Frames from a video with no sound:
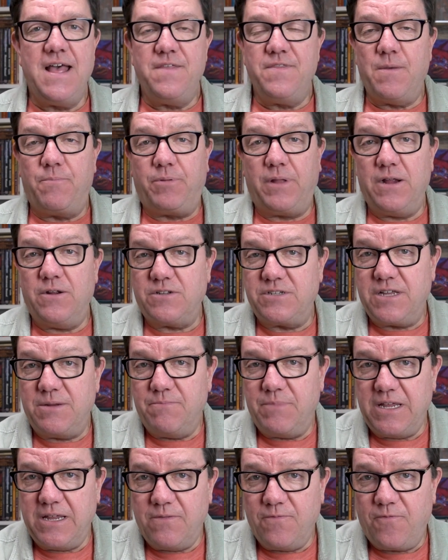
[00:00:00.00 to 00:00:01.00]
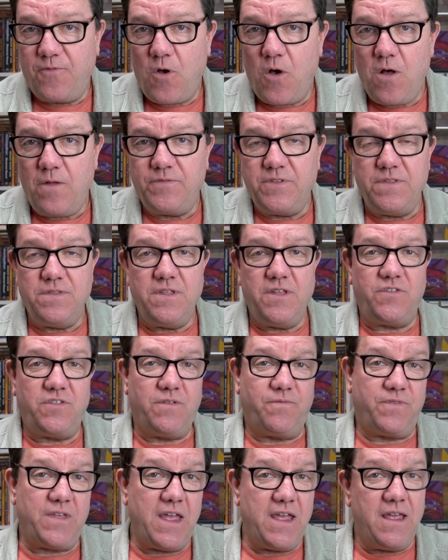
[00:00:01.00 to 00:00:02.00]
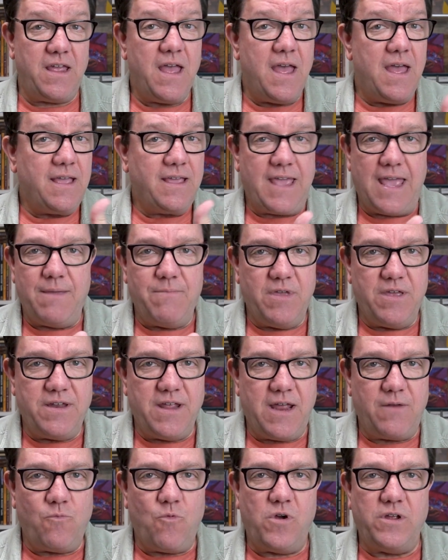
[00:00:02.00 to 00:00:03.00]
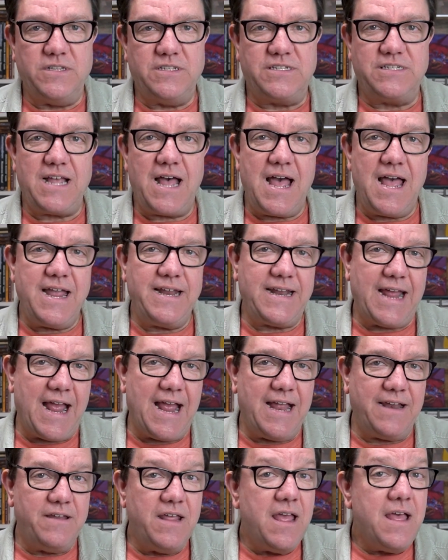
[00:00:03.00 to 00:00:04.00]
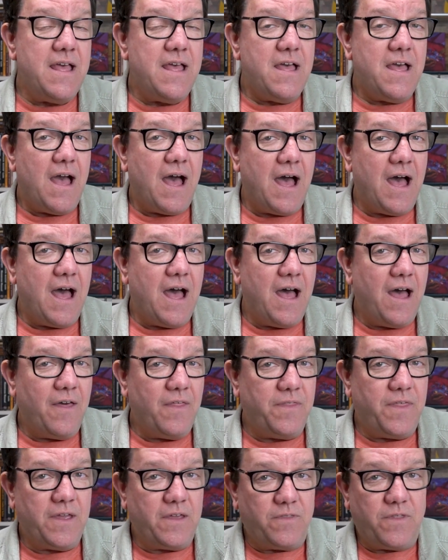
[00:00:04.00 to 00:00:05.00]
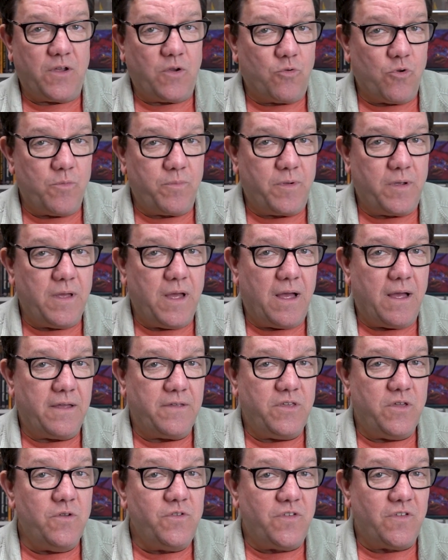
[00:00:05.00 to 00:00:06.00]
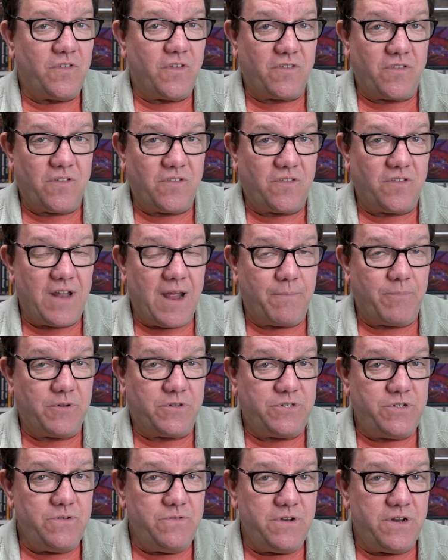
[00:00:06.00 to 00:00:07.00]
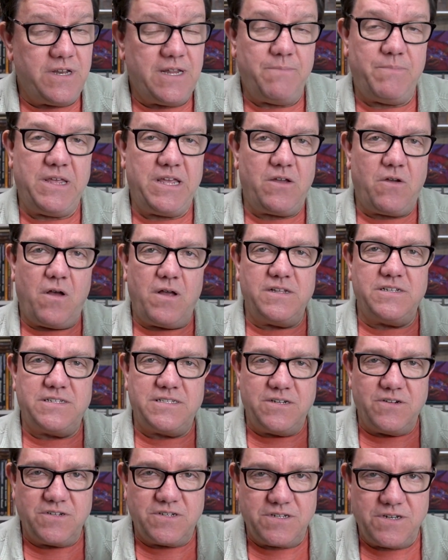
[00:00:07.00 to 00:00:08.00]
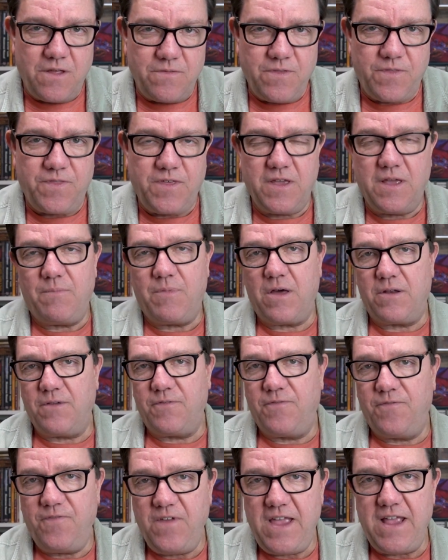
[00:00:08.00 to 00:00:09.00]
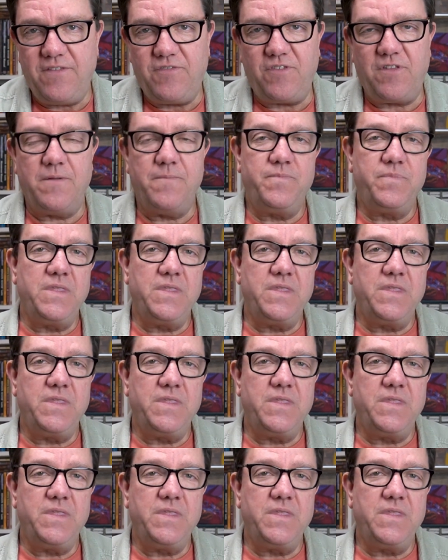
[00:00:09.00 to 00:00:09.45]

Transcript: The players can be involved in this if they came in on one side, and the group uses this as an opportunity, because here's another thing about a feast.